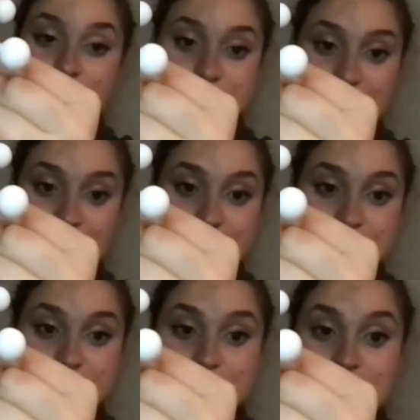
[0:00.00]
the
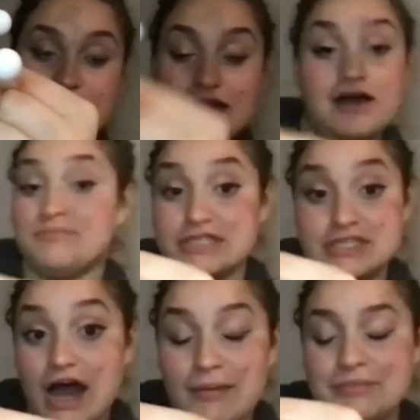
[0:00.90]
sides and up the
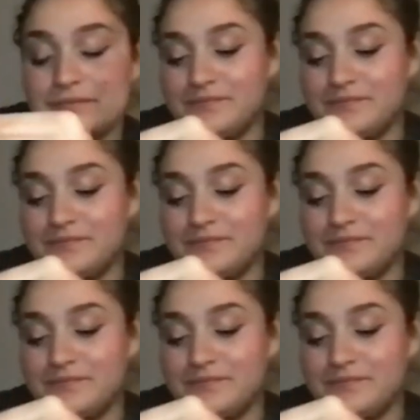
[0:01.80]
top.